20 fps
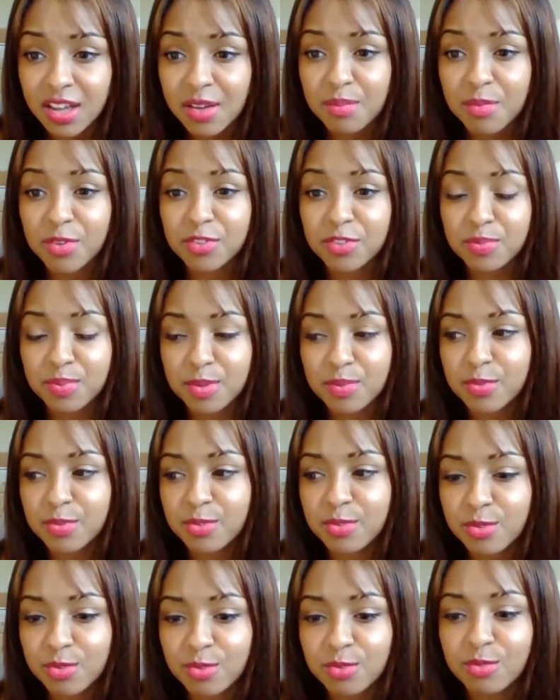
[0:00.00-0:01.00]
Most
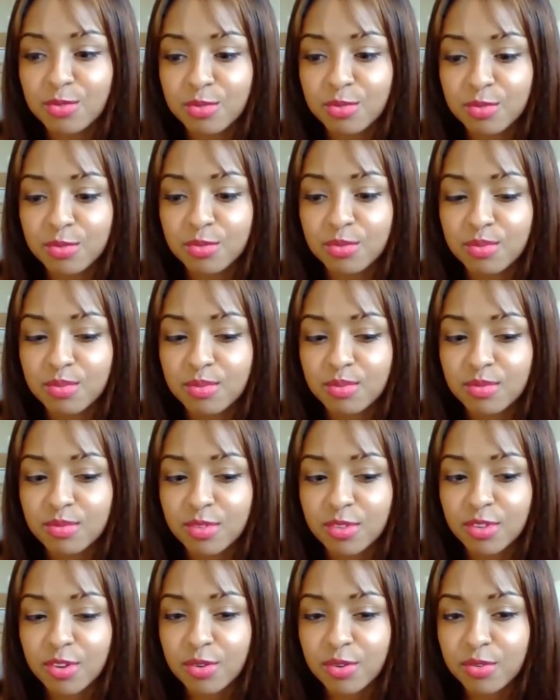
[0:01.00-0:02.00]
people who
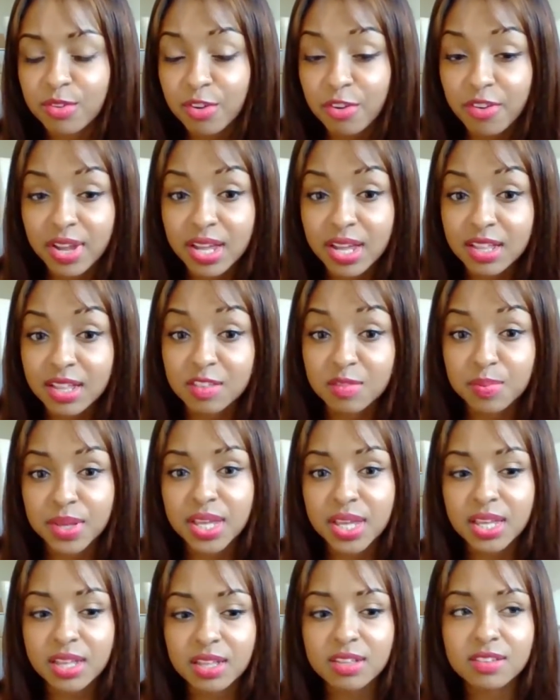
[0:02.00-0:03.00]
go to Korea and speak
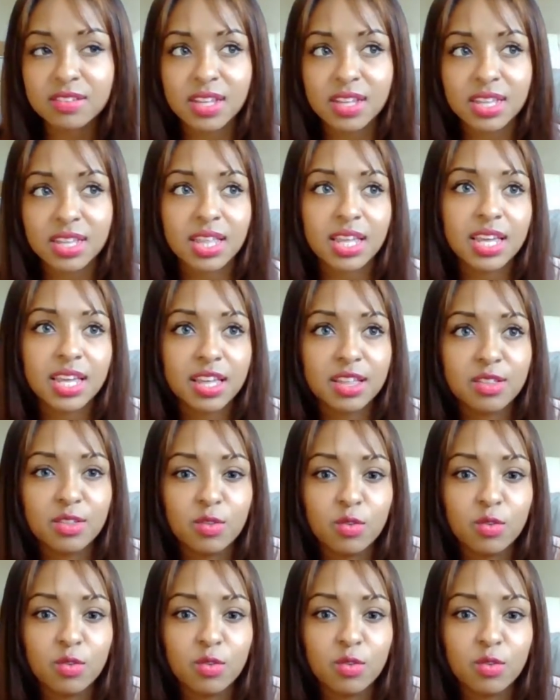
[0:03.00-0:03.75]
English, like they get